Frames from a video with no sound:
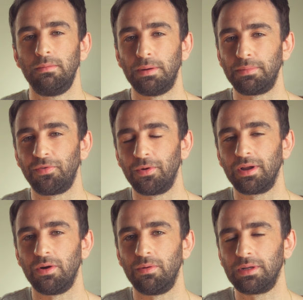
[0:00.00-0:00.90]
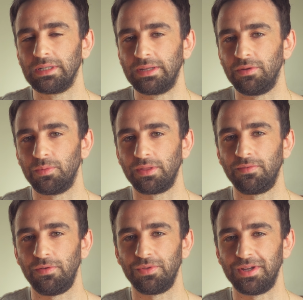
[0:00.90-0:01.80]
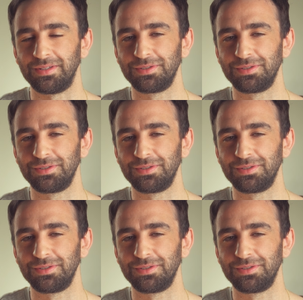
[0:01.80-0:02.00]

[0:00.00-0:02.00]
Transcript: But before I go, I'm going to leave you with a few things.